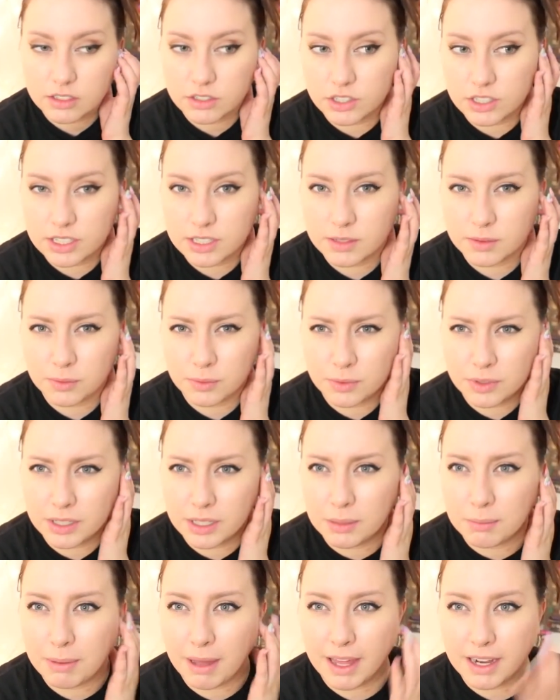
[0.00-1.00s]
just
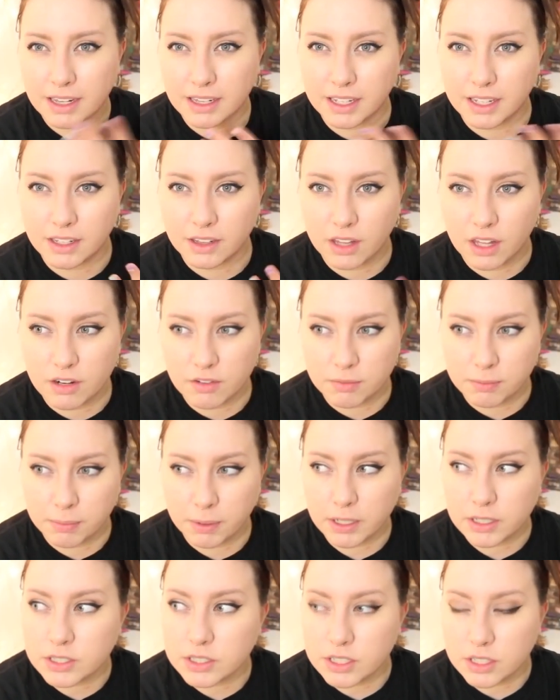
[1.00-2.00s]
really battling a lot of
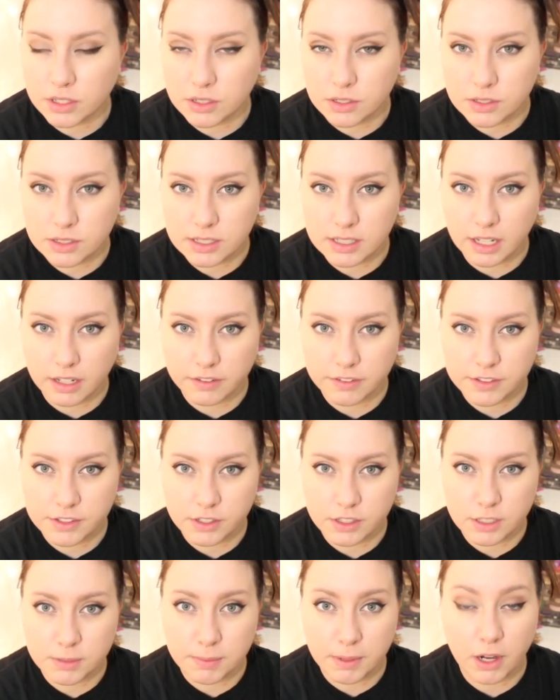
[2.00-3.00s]
personal stuff, so
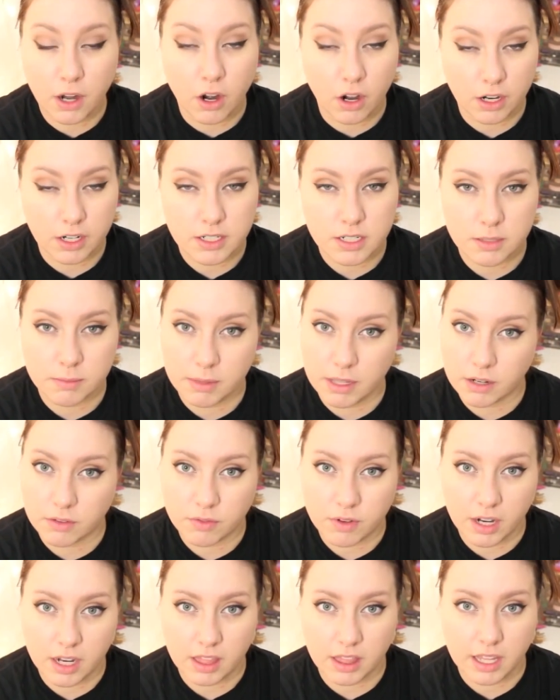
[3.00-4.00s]
it's been hard to be in
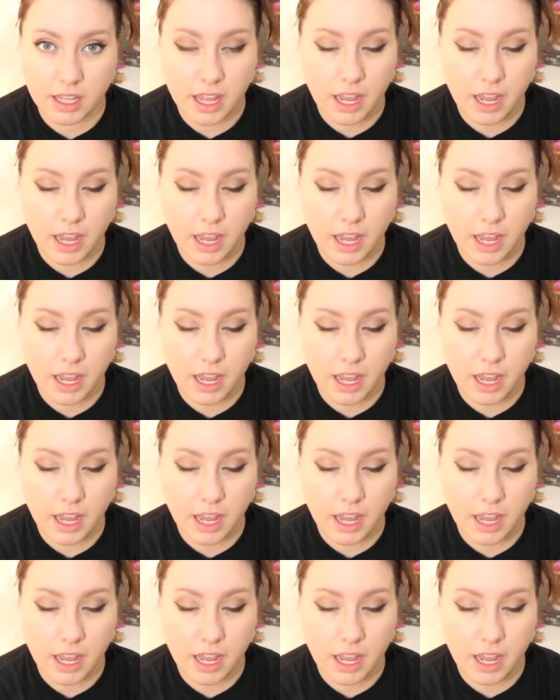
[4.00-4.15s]
front of the